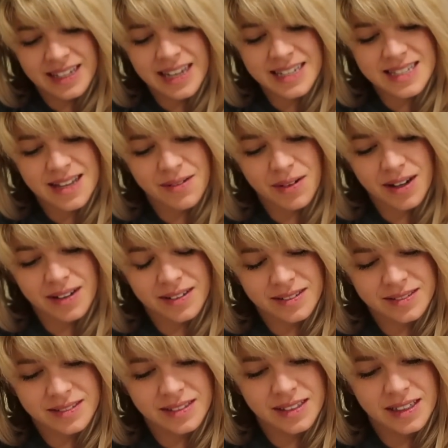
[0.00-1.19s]
Yes, they were.
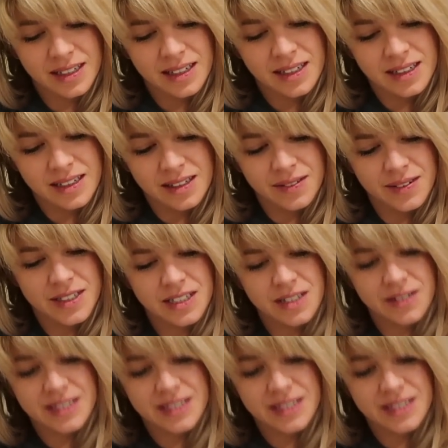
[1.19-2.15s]
We should